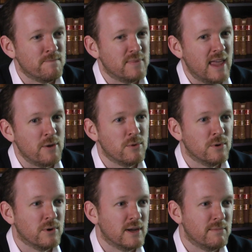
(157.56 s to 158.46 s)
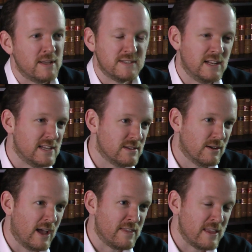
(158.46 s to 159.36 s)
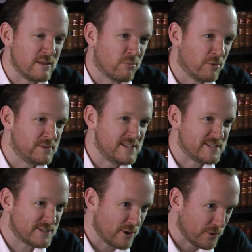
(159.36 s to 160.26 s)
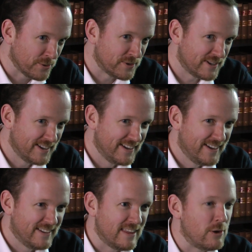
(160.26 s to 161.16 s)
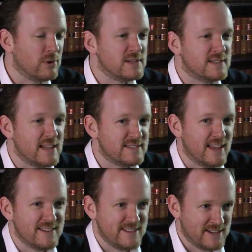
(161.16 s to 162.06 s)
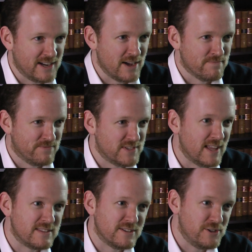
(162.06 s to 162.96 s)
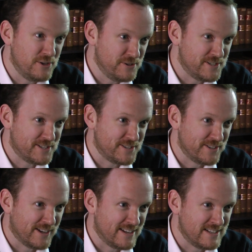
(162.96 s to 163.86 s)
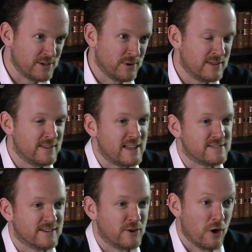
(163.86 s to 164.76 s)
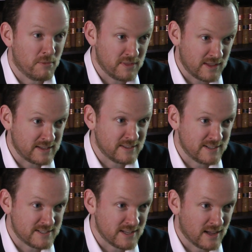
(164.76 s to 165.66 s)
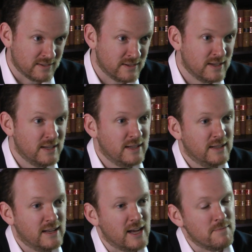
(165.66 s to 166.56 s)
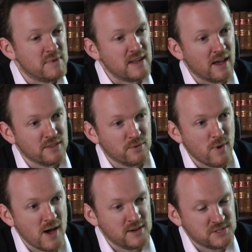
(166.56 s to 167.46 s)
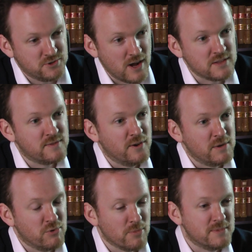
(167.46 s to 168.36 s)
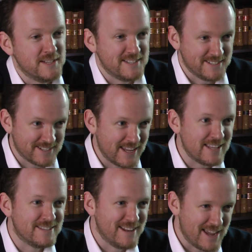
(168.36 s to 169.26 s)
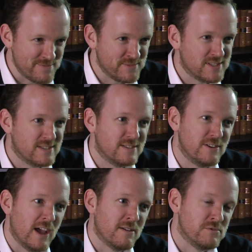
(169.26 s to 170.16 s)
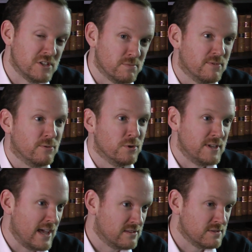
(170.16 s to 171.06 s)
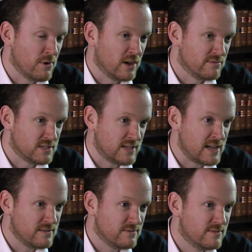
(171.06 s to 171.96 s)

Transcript: They will basically, and then the property is sold, they will assess that as income. So that's a huge issue that I deal with, and that's a common thing that is done. The other one is transferring properties into kids' names just before death as part of estate